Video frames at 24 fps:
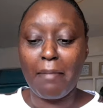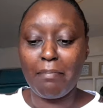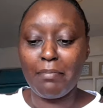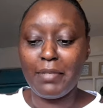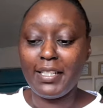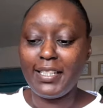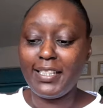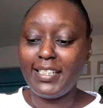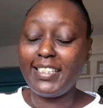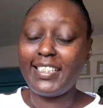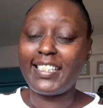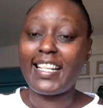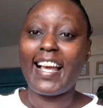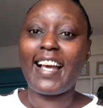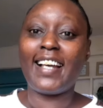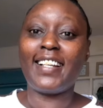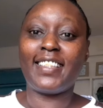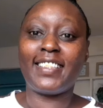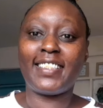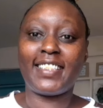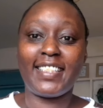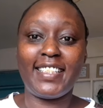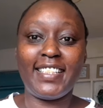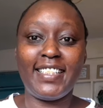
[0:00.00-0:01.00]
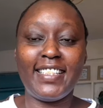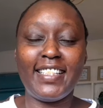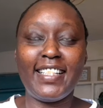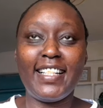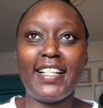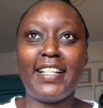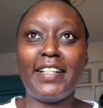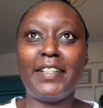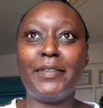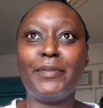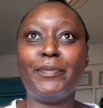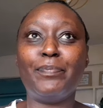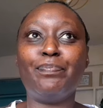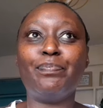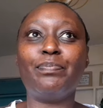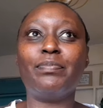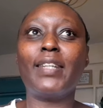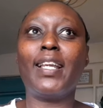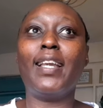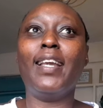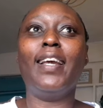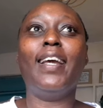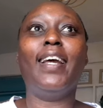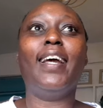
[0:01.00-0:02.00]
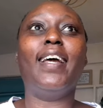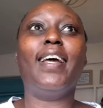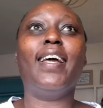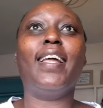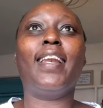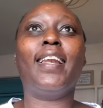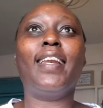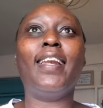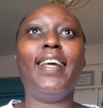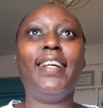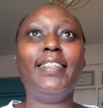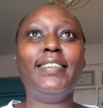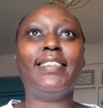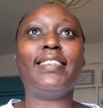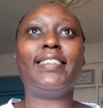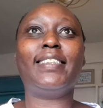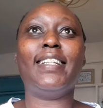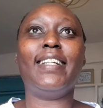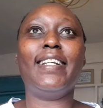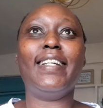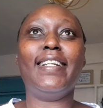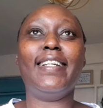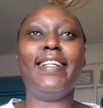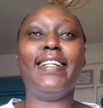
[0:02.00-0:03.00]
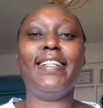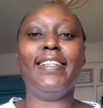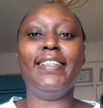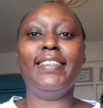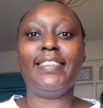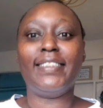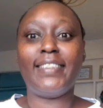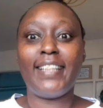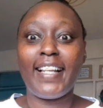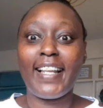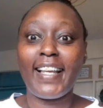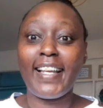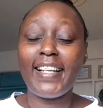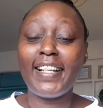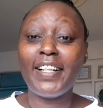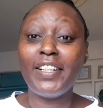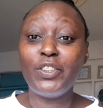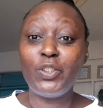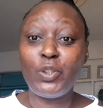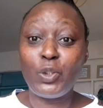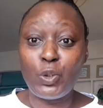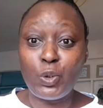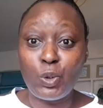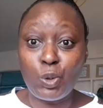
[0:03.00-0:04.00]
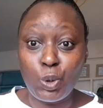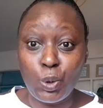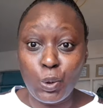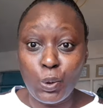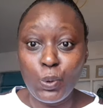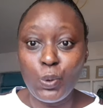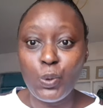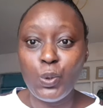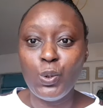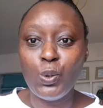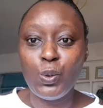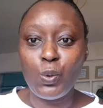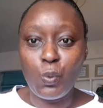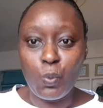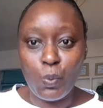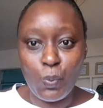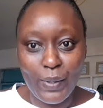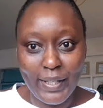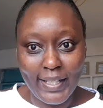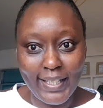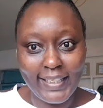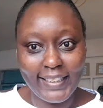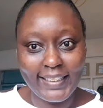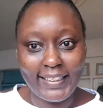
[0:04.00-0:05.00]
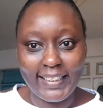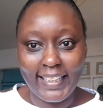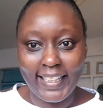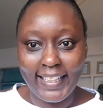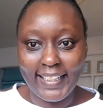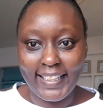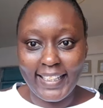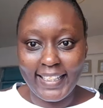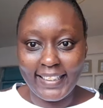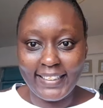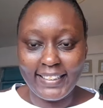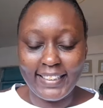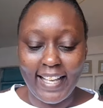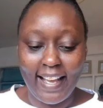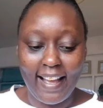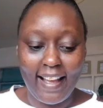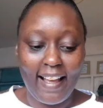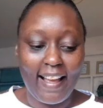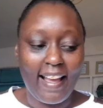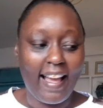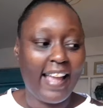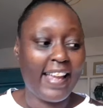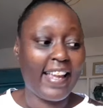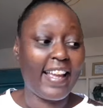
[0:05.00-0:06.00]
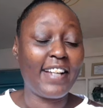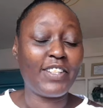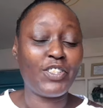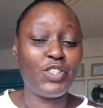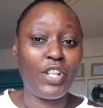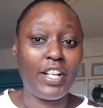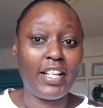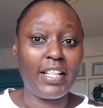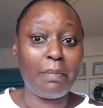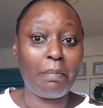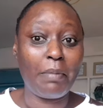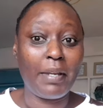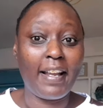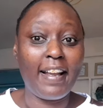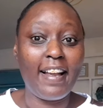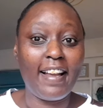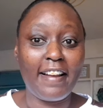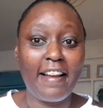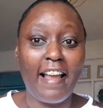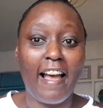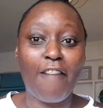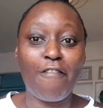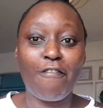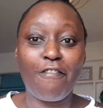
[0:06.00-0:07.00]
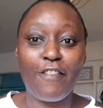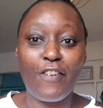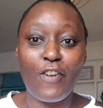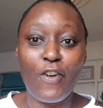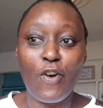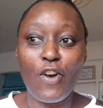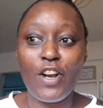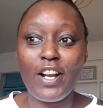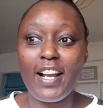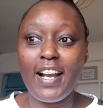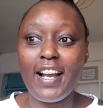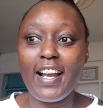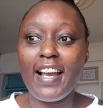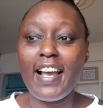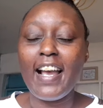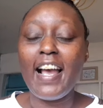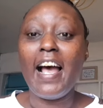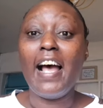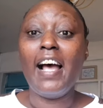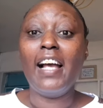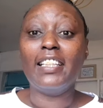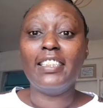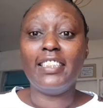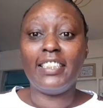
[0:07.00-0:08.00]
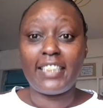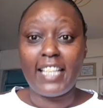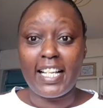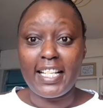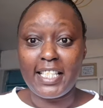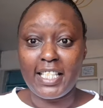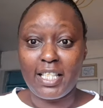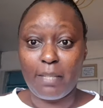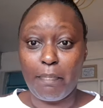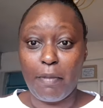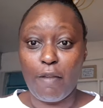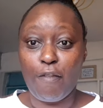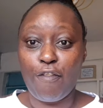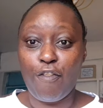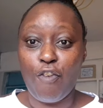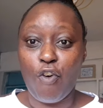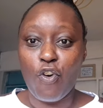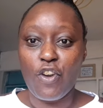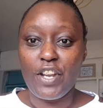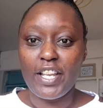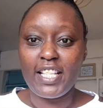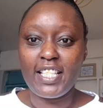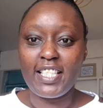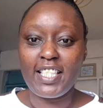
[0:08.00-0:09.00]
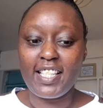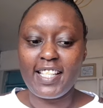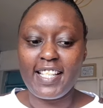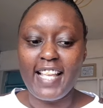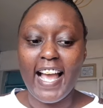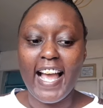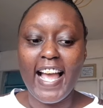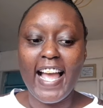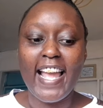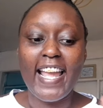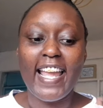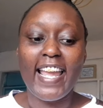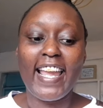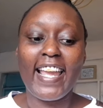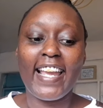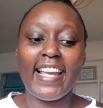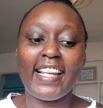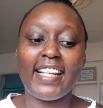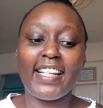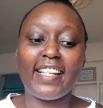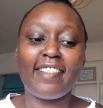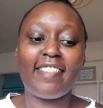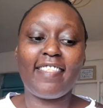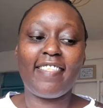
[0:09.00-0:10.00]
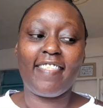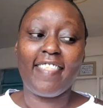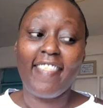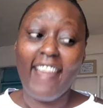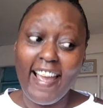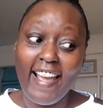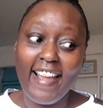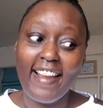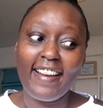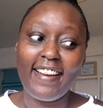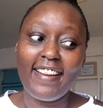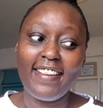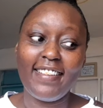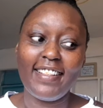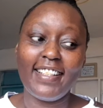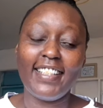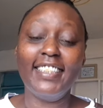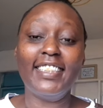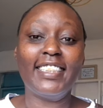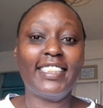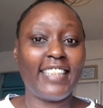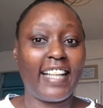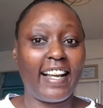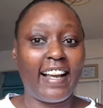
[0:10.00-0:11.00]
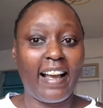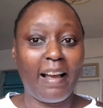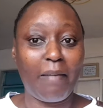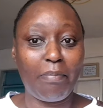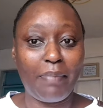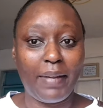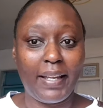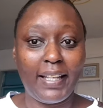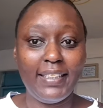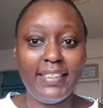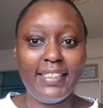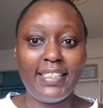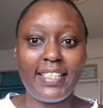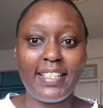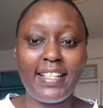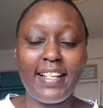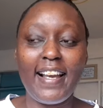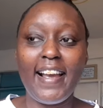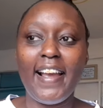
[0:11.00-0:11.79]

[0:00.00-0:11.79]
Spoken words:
minute, as in let's say it's like 2 weeks later. I actually began a vlog just before Easter, and then Easter happened,